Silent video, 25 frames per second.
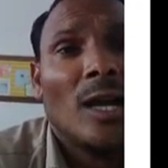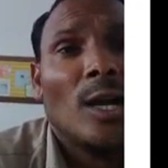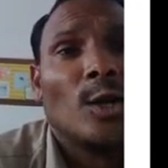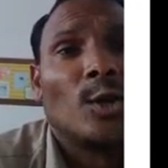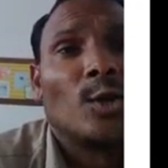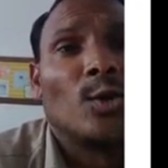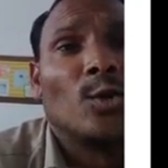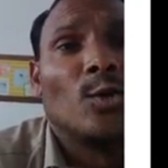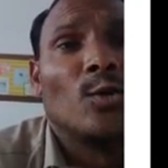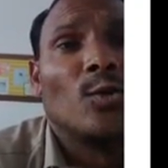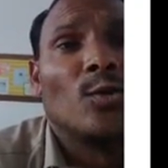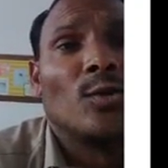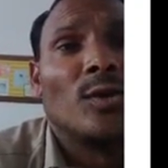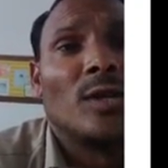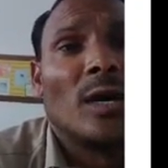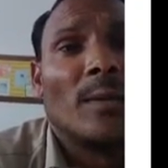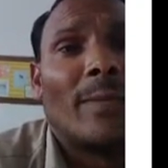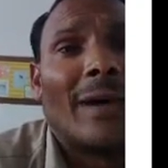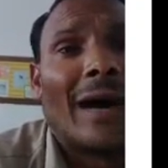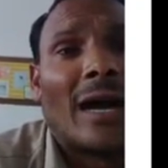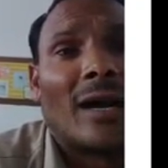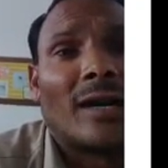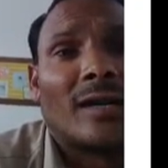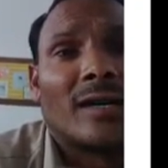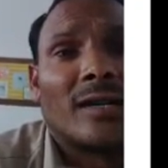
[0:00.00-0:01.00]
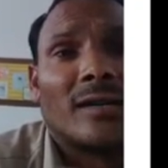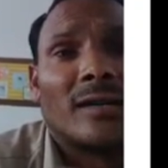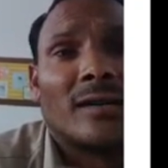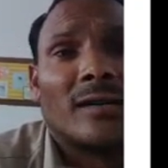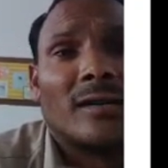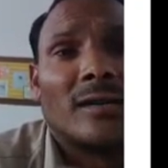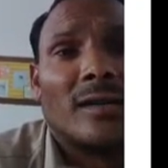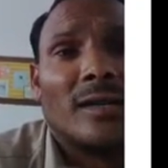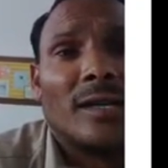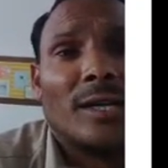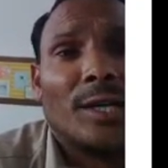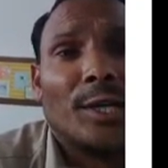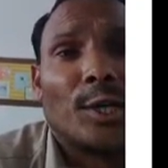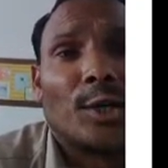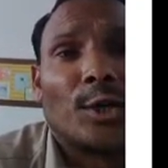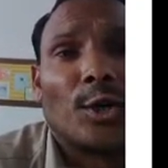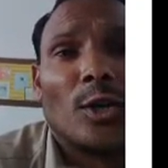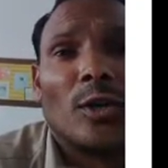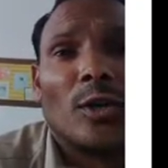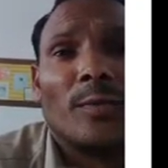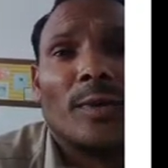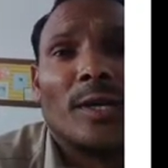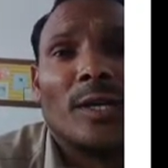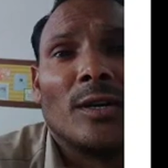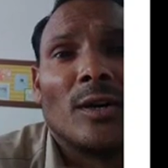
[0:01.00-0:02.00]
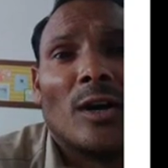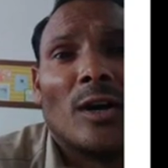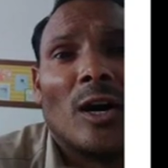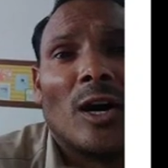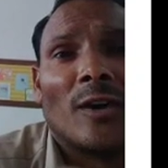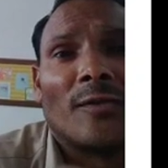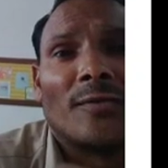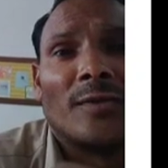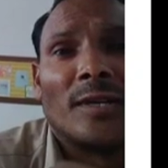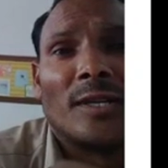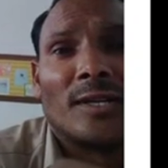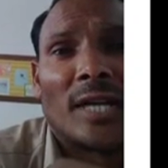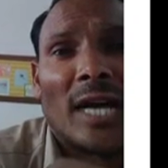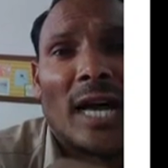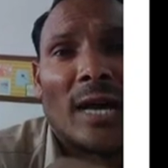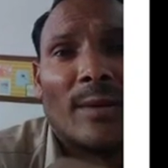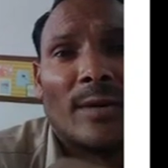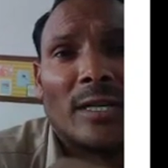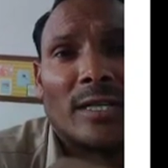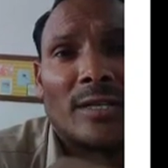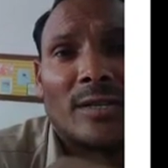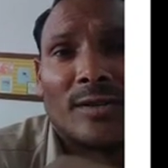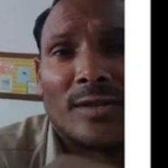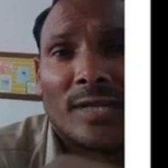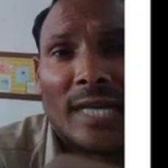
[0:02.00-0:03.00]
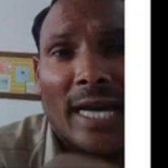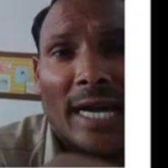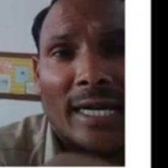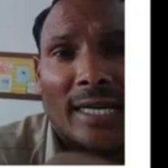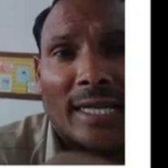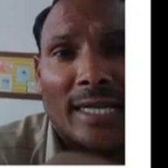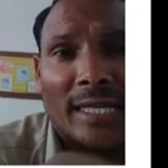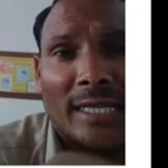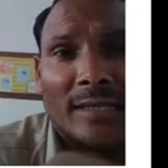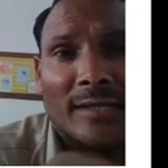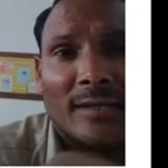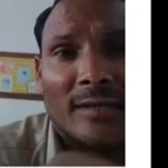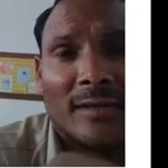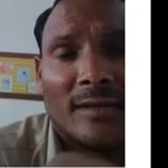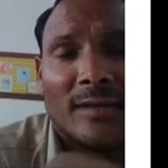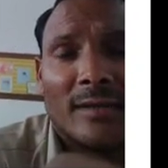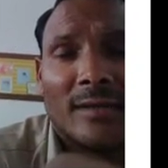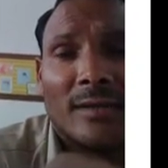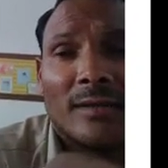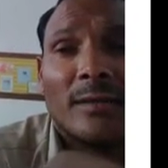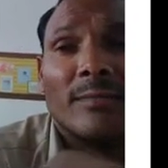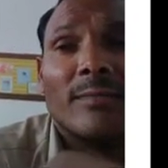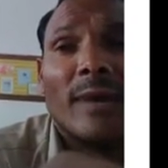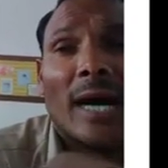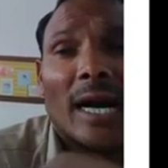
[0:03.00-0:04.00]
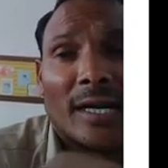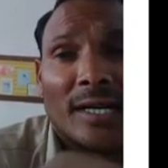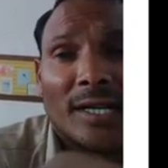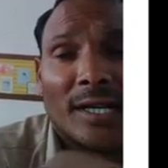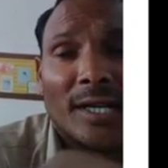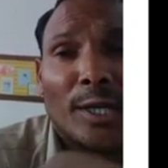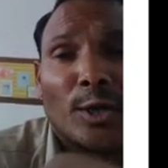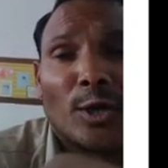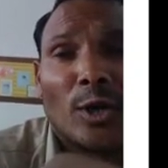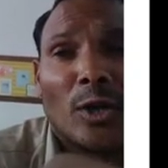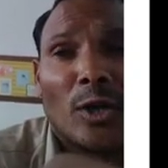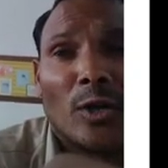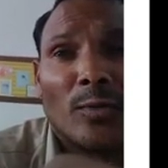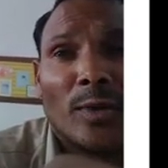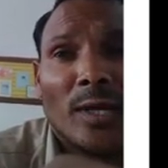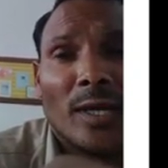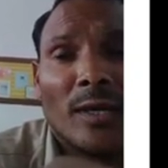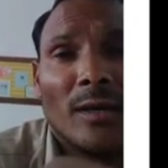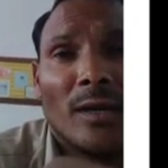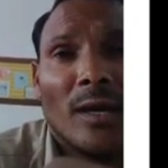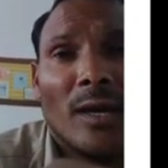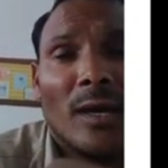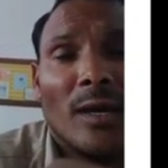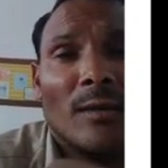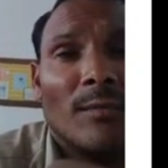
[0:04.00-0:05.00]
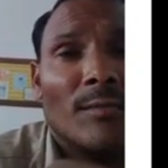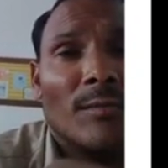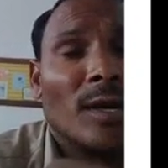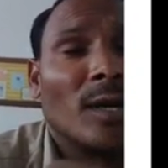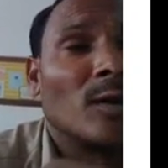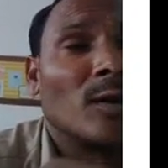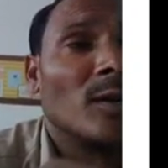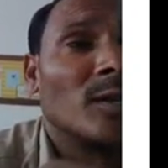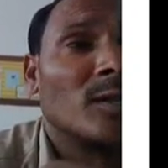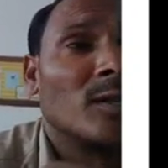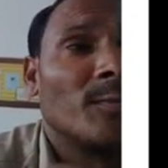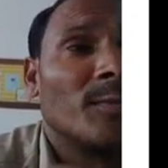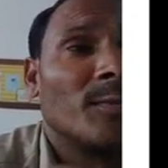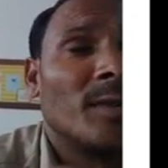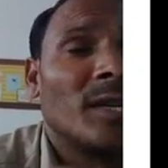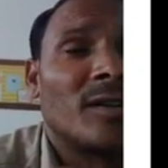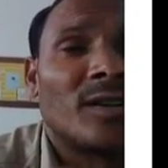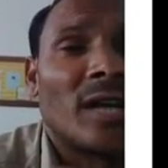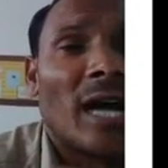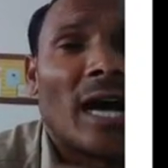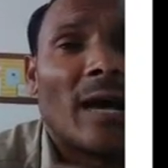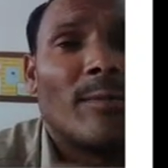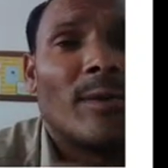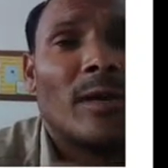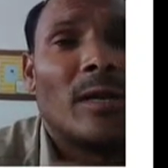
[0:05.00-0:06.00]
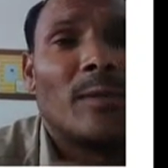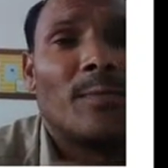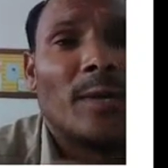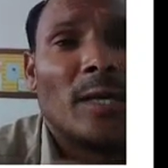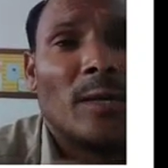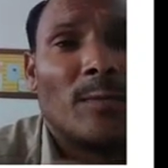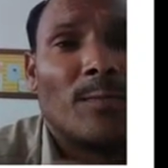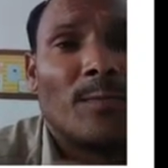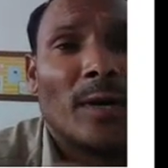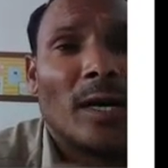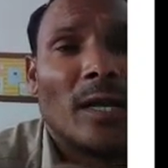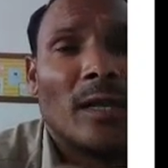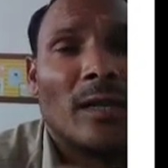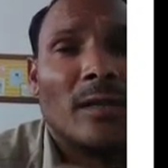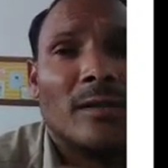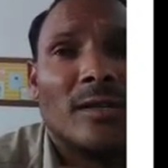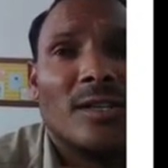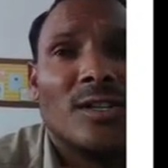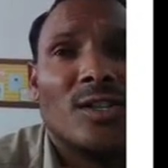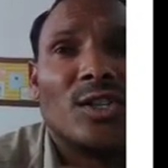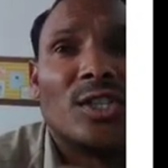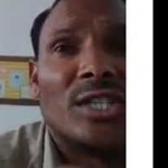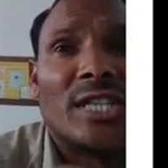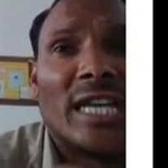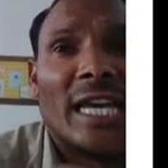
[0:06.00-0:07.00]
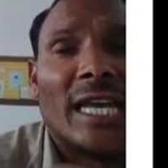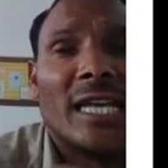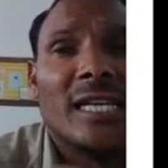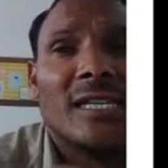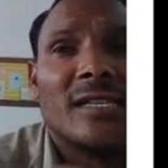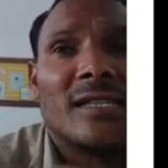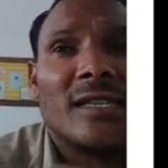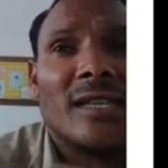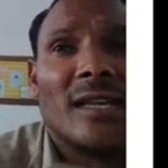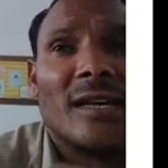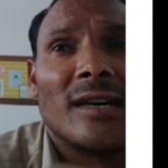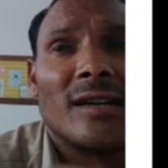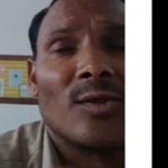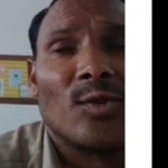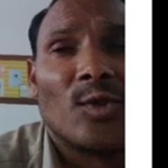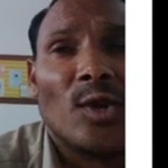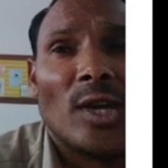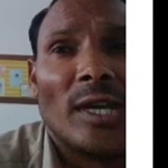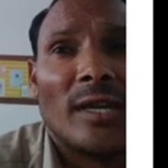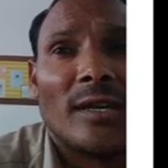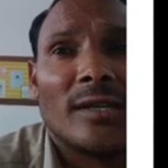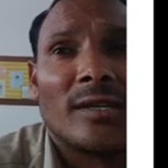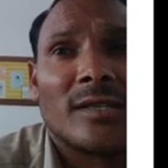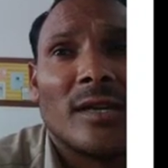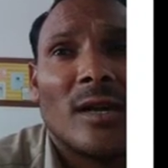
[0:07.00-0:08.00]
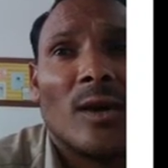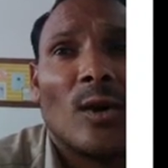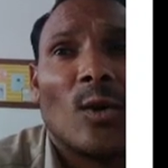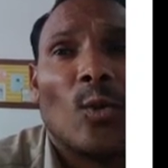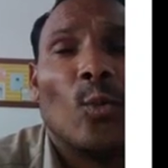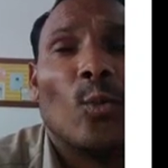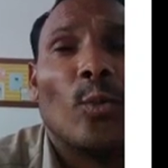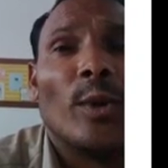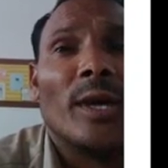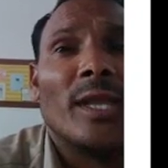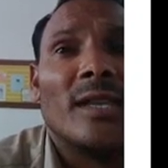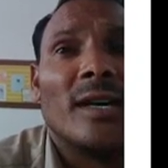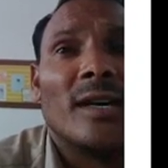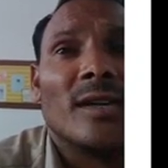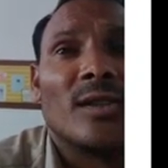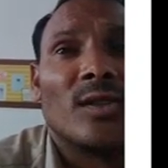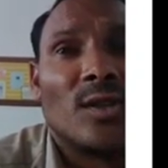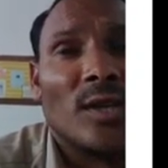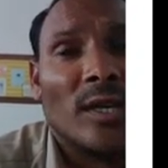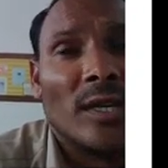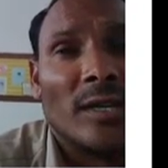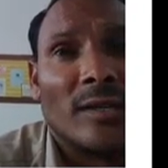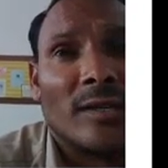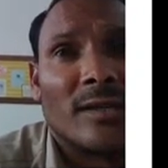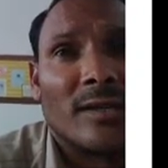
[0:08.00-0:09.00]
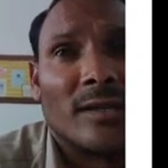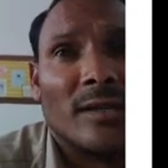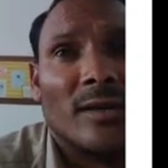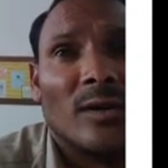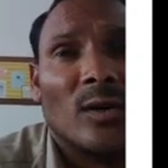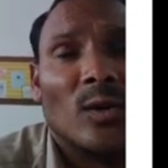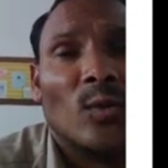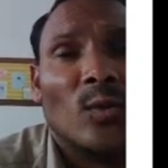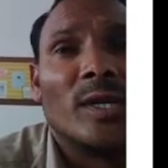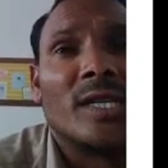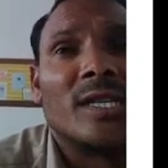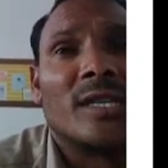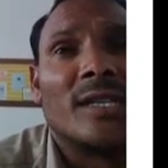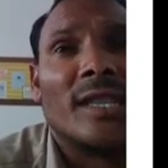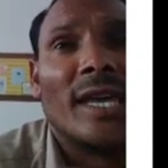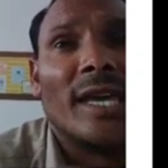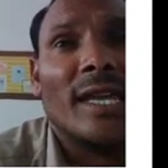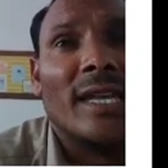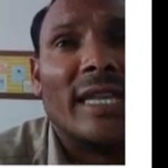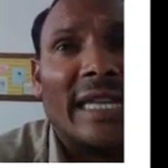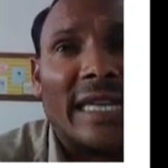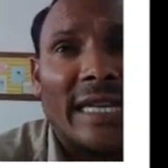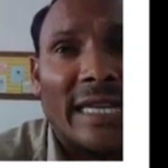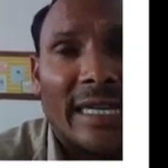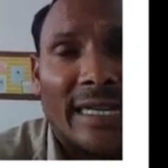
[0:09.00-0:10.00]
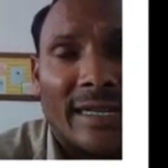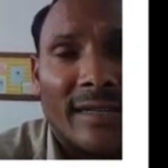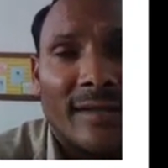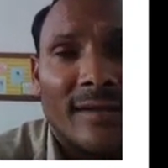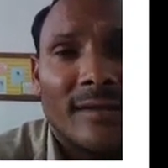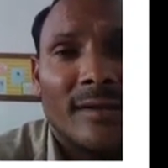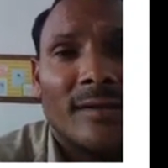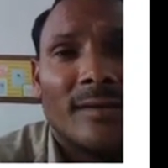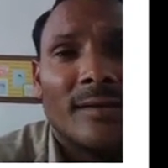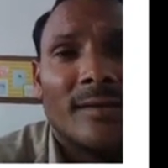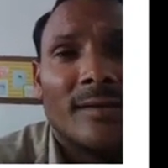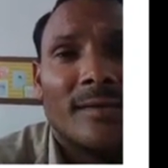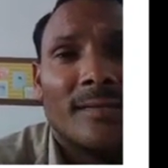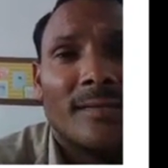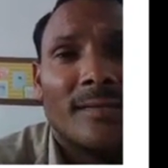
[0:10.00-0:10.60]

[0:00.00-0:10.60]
to the barter economy of the tribal societies. Barter economy, because of the tribal people change their things with the things which they need.